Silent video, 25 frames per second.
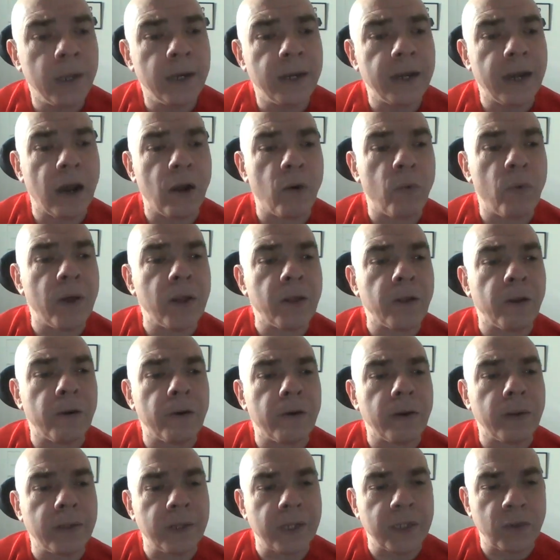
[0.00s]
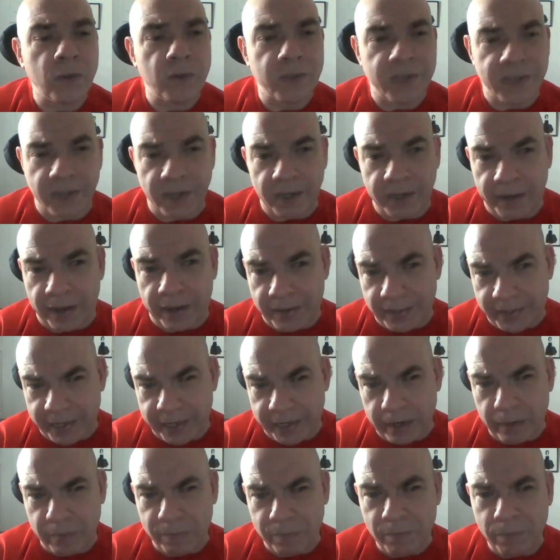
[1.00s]
Now, whether this was a good
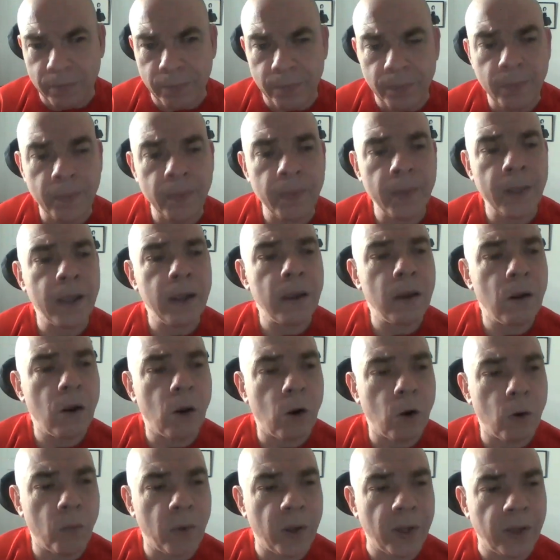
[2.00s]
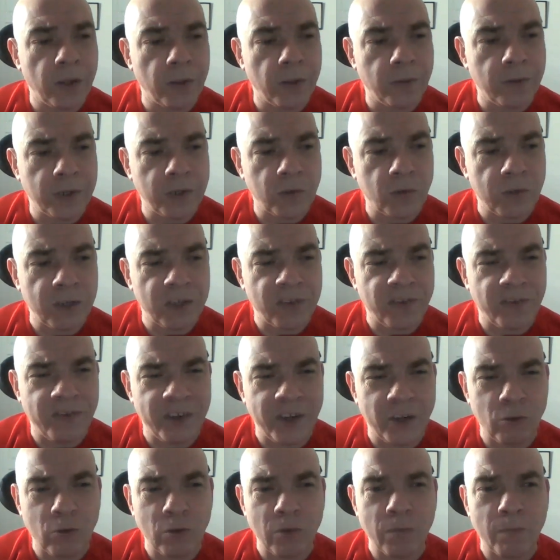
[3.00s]
idea or whether this was
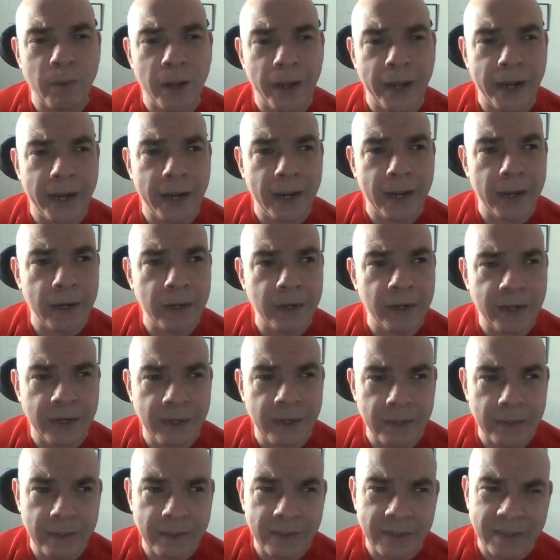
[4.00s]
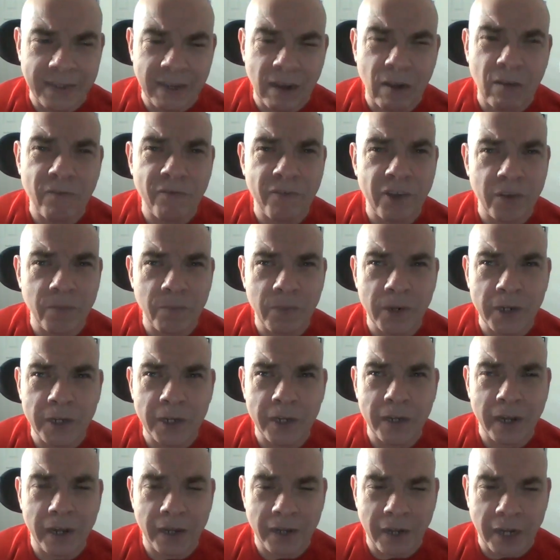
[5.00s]
fueled by his
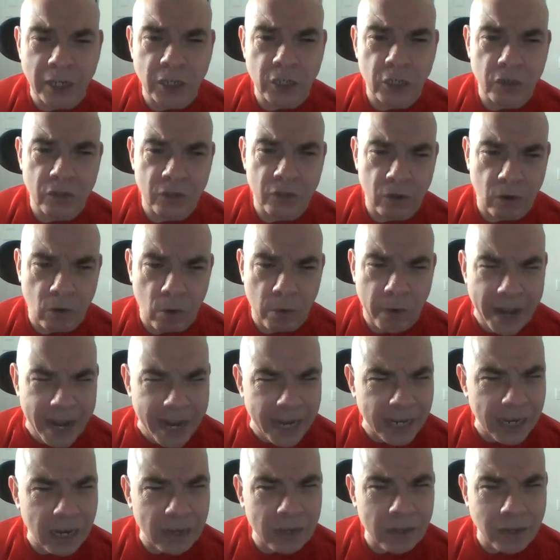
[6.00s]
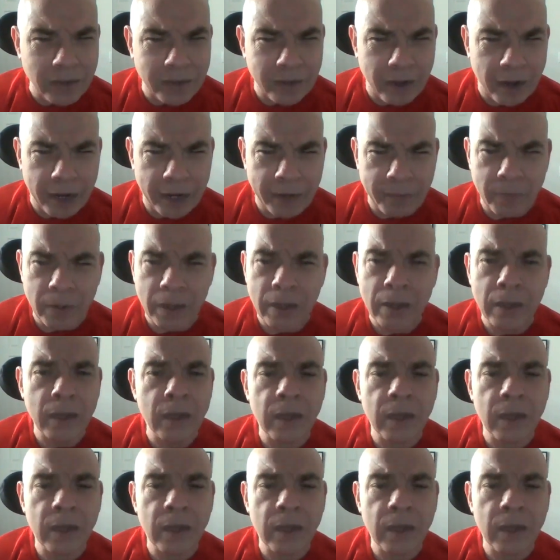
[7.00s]
self-admitted addiction to cocaine at the time,